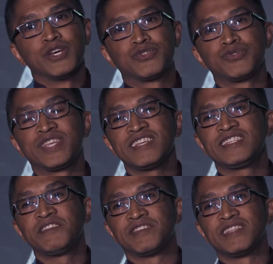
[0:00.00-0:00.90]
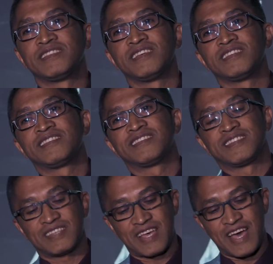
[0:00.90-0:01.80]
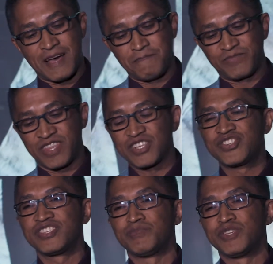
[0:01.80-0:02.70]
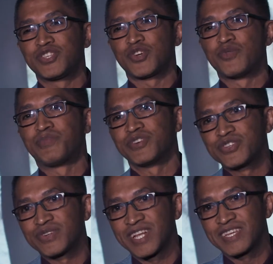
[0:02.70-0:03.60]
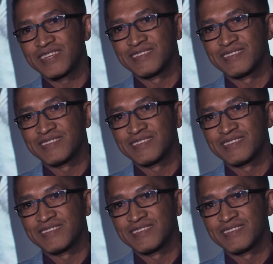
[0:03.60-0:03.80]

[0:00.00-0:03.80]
Today's event touches me so personally